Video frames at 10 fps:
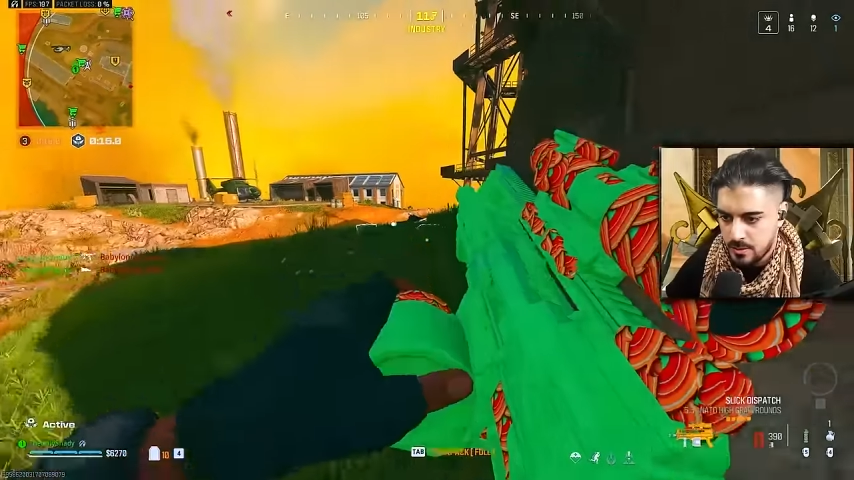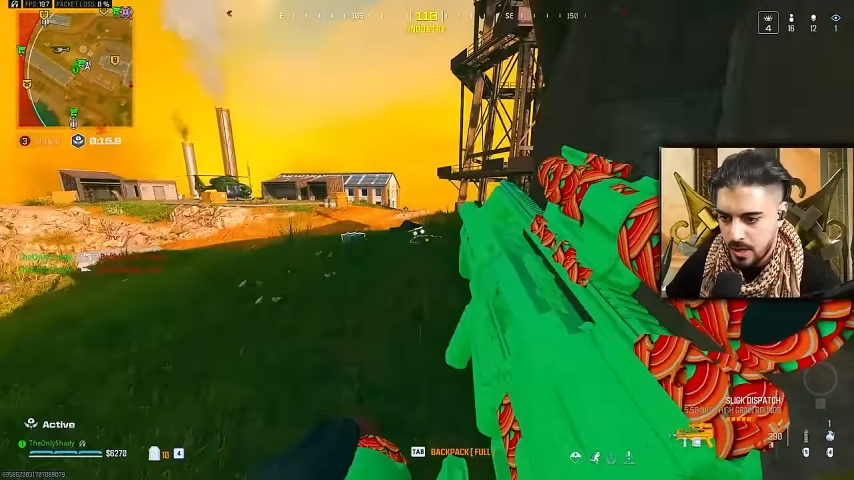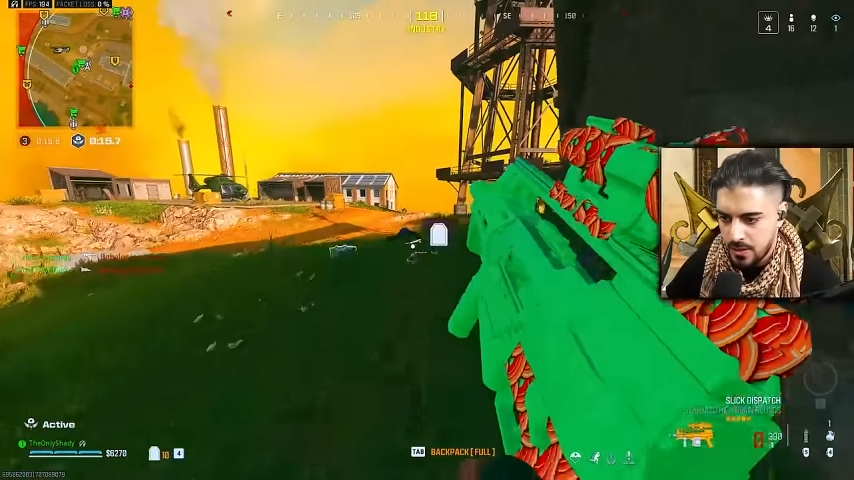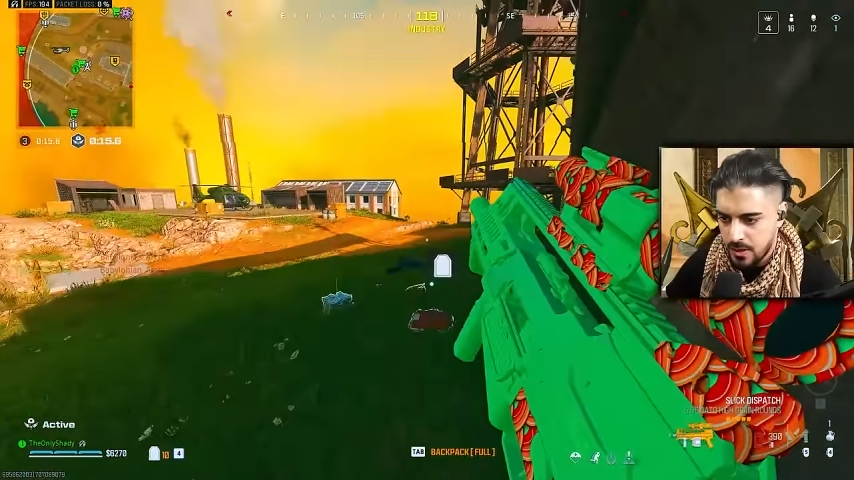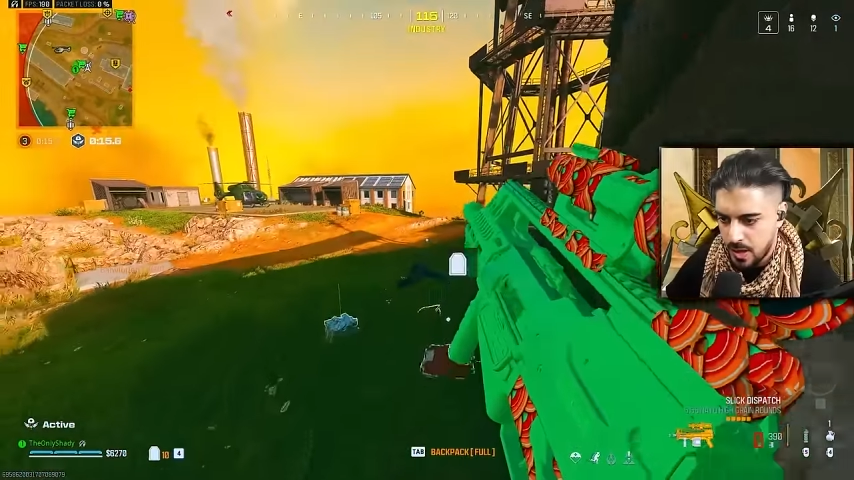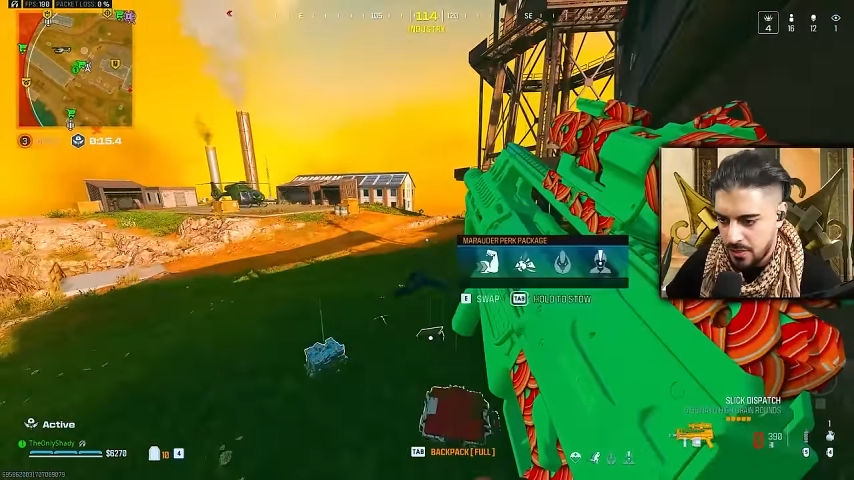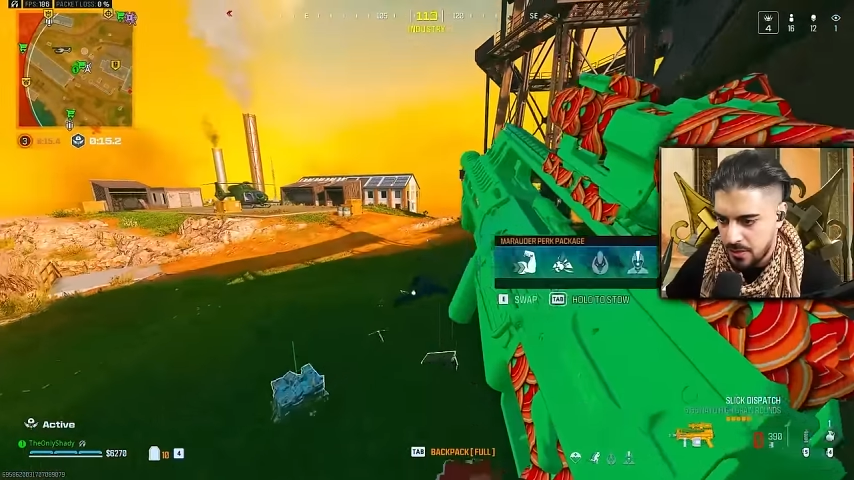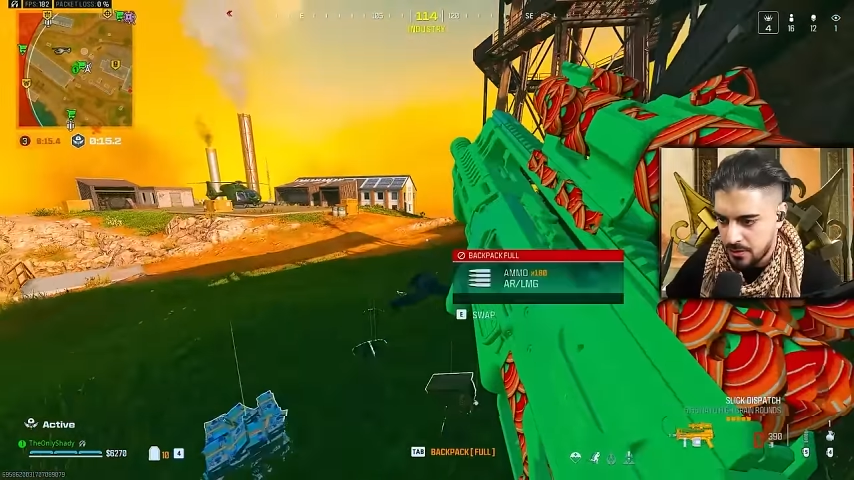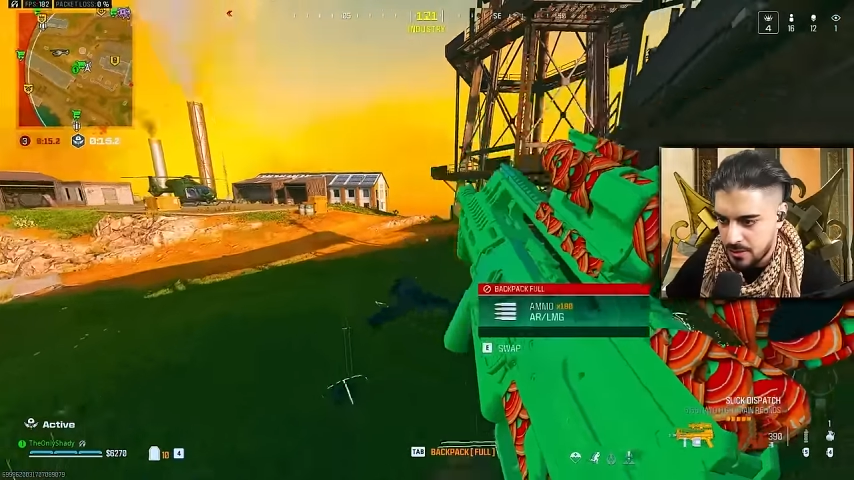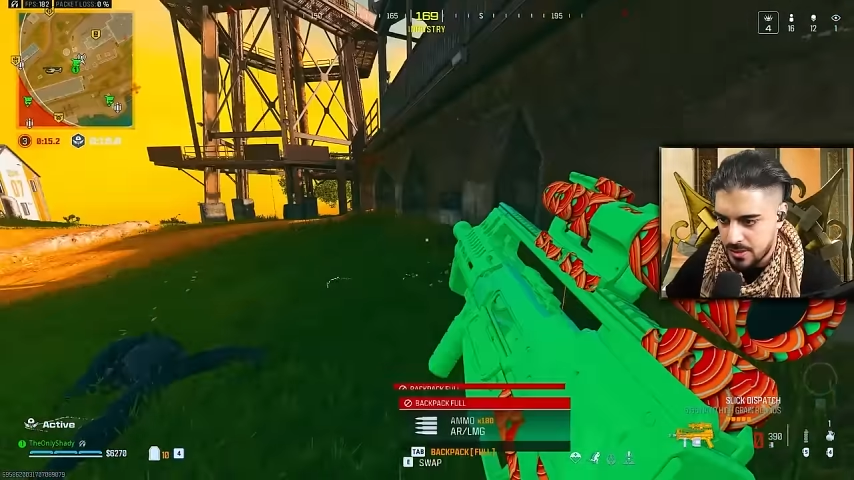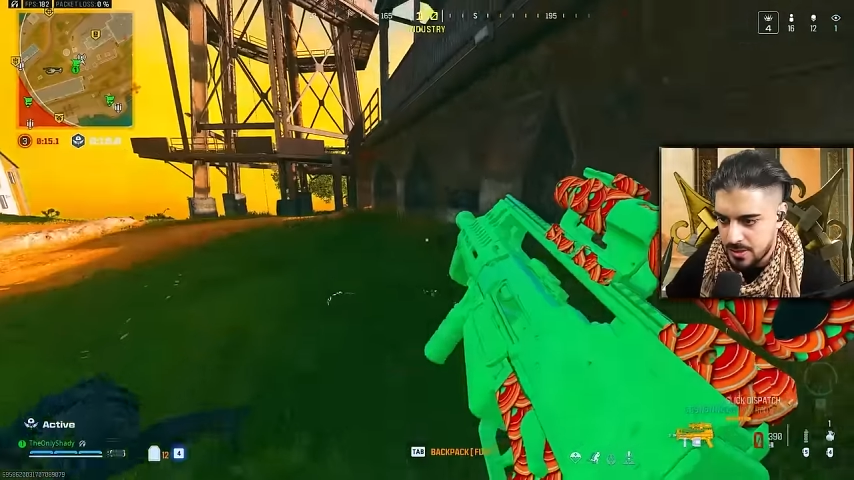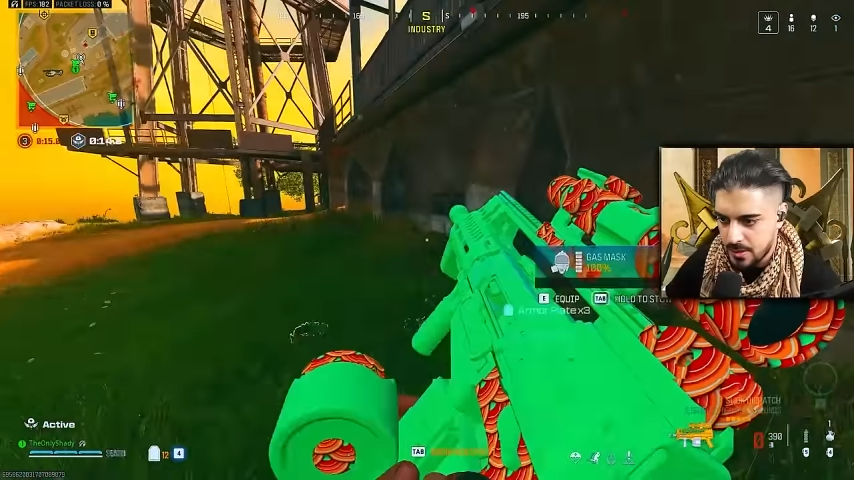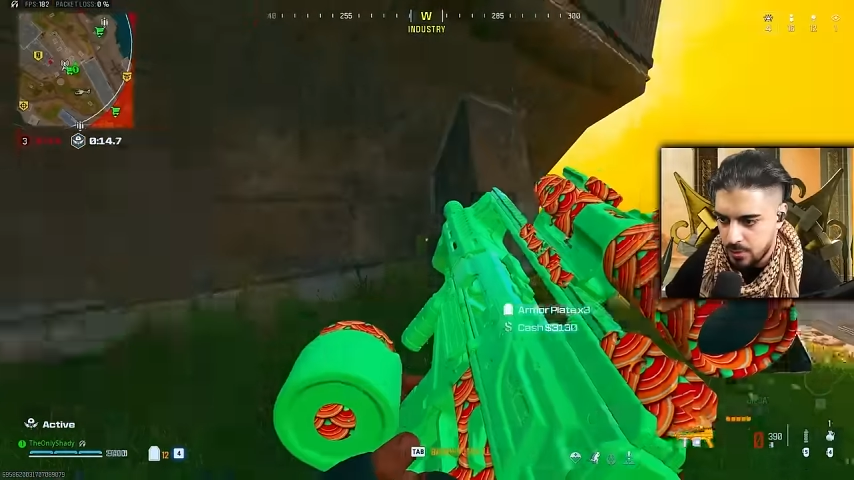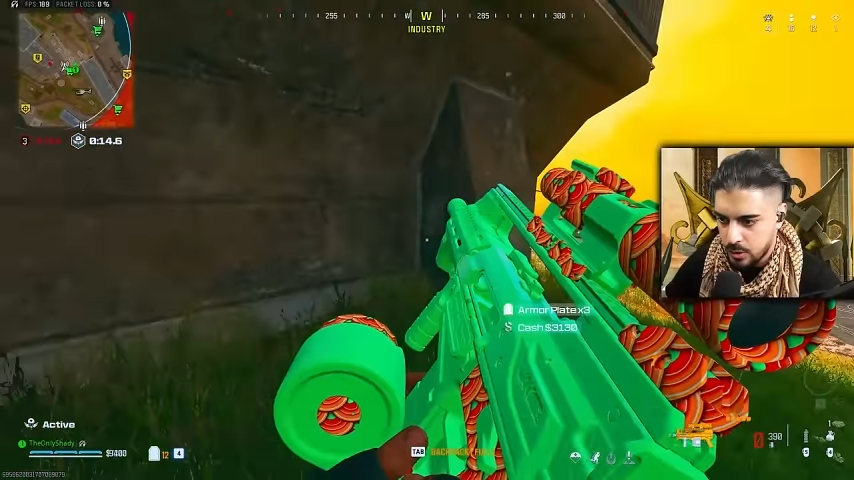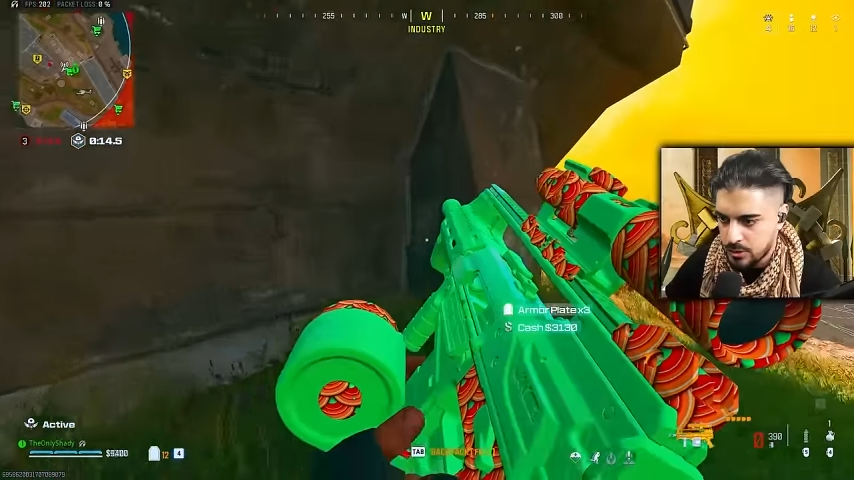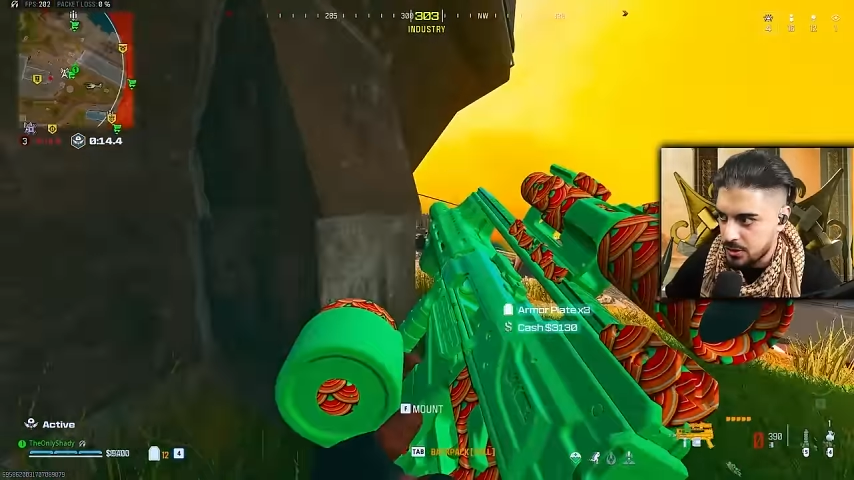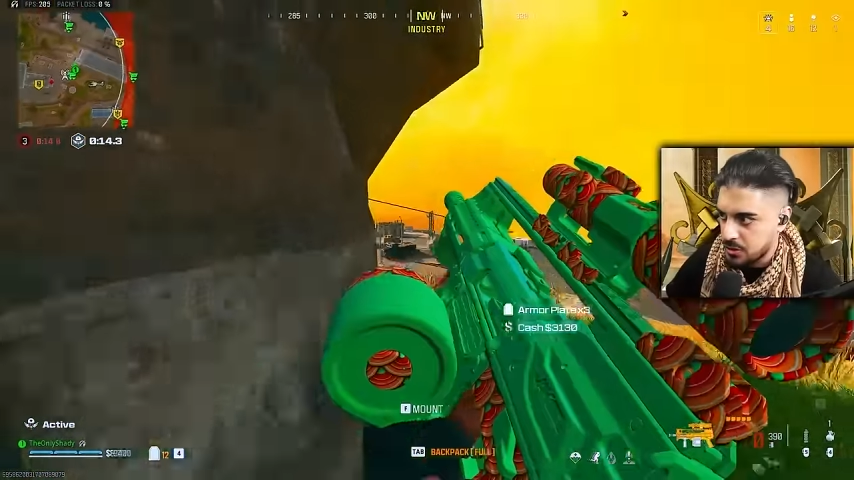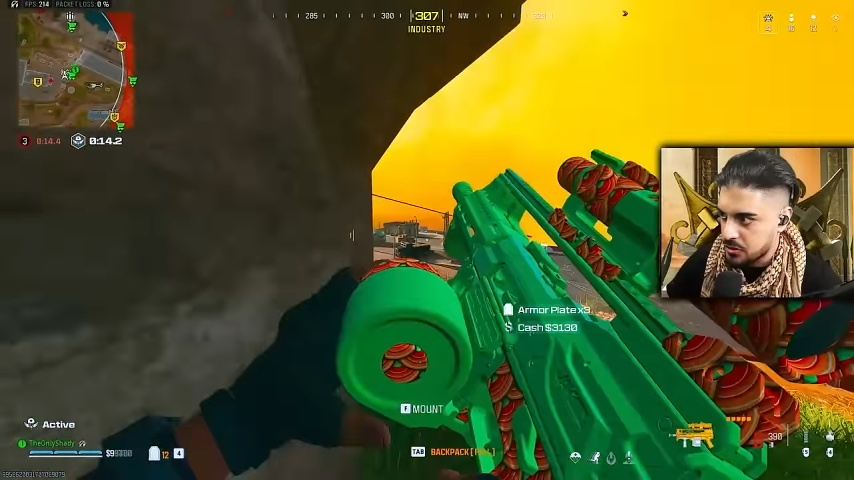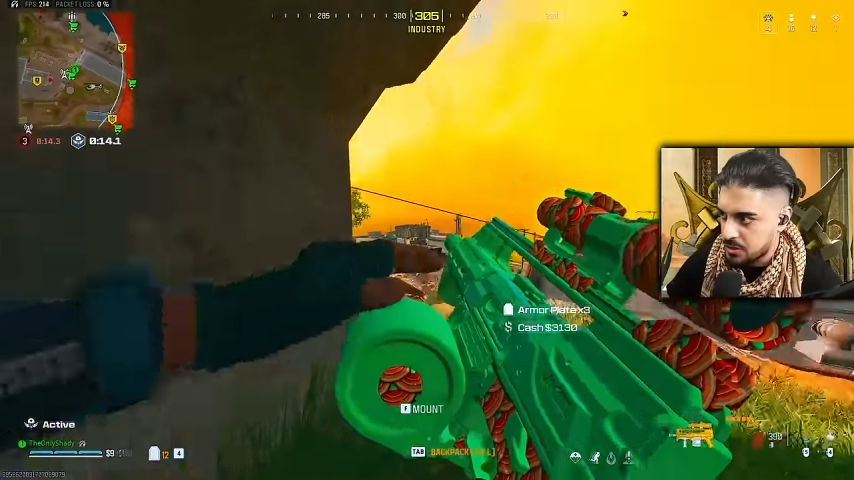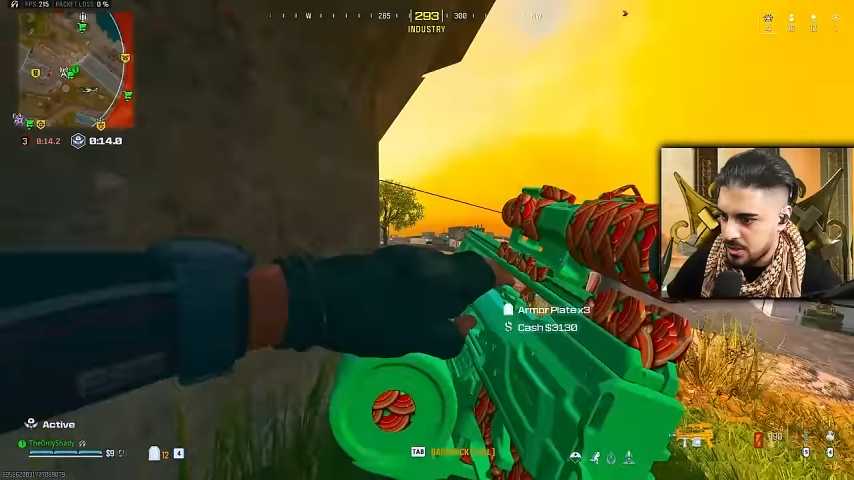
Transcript: I think I think this is it, boys. This is